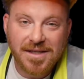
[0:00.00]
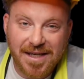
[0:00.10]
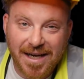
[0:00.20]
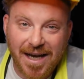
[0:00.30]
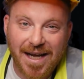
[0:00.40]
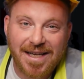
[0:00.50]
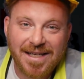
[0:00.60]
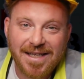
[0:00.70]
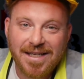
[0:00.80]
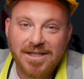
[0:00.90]
G'day,
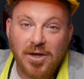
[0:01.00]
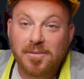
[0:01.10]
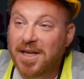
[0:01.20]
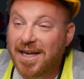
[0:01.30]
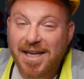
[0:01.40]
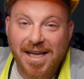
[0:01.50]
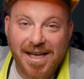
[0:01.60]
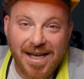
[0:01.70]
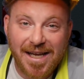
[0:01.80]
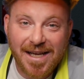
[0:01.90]
Tom Tanuki
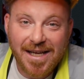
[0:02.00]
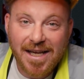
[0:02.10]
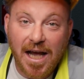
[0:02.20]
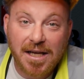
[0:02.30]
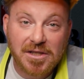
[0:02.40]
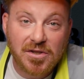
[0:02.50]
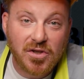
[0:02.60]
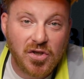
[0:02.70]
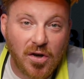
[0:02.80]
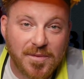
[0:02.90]
here,
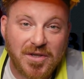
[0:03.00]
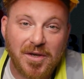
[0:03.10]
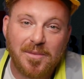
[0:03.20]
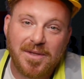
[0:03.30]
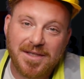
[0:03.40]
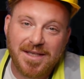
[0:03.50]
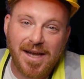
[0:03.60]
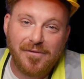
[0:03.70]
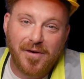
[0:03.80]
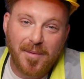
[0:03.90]
shop steward with the
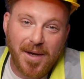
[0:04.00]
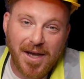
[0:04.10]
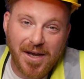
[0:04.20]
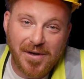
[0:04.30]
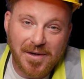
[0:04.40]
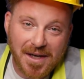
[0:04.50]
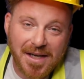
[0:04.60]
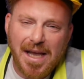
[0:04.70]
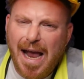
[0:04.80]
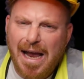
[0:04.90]
CFMEU.
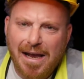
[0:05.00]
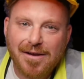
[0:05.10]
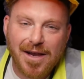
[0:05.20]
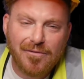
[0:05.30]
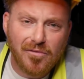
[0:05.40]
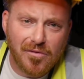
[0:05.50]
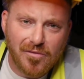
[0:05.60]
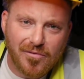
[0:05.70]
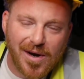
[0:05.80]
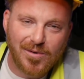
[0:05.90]
Yeah,
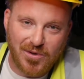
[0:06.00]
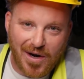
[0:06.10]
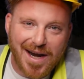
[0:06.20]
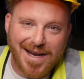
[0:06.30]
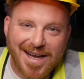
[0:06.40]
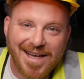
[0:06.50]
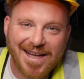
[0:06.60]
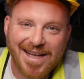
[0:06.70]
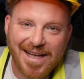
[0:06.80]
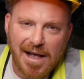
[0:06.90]
real tradie.
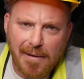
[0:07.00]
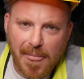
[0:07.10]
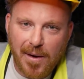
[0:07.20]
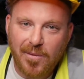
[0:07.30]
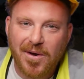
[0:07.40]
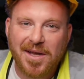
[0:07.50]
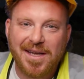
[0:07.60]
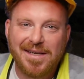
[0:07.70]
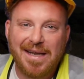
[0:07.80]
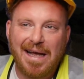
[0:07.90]
I work
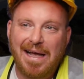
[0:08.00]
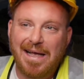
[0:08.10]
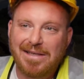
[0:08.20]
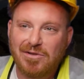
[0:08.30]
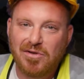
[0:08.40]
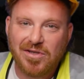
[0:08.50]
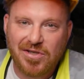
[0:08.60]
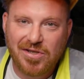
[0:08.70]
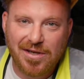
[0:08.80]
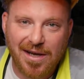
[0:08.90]
in
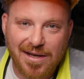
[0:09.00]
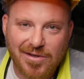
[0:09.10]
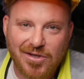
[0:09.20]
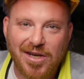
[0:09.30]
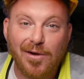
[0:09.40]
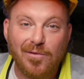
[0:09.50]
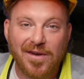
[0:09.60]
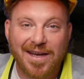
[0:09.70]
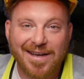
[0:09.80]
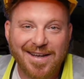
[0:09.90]

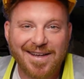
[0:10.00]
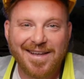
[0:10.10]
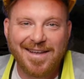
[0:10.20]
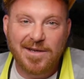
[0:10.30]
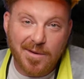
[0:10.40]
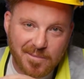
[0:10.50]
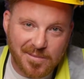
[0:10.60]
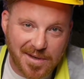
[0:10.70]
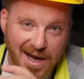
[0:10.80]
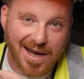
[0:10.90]
shelving.
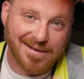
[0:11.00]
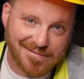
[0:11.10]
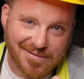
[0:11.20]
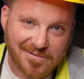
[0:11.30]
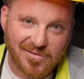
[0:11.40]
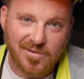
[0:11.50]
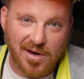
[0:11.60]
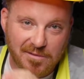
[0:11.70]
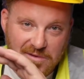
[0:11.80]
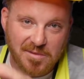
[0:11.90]

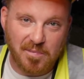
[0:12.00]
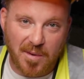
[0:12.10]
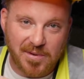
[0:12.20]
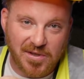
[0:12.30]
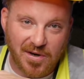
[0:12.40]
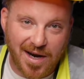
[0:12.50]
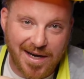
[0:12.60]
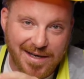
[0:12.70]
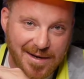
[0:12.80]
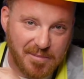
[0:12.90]
A proper
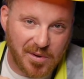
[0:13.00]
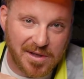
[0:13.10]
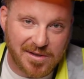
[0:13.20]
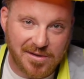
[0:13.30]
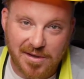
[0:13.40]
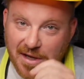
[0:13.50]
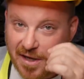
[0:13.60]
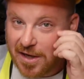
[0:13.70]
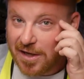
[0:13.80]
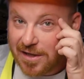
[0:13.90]
trade. You put
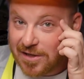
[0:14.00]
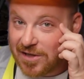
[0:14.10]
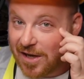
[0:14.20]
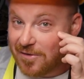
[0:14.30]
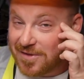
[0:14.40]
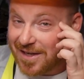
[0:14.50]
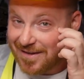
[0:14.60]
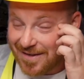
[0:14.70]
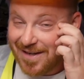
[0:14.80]
the shelves in.